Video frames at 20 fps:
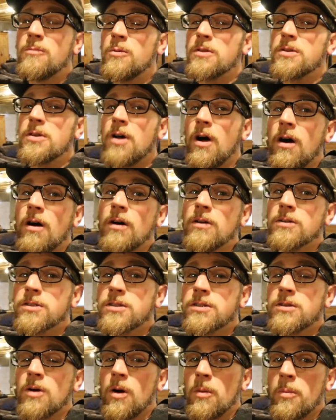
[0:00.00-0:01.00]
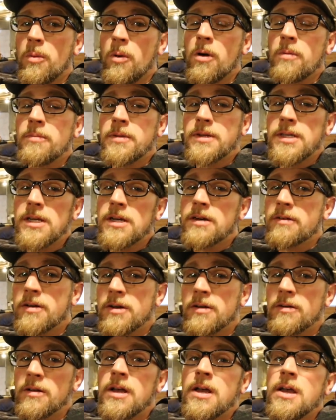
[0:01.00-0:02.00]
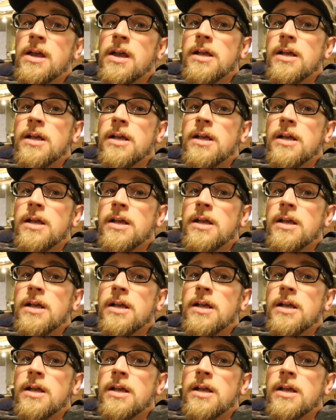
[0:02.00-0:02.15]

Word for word: with all store-bought material.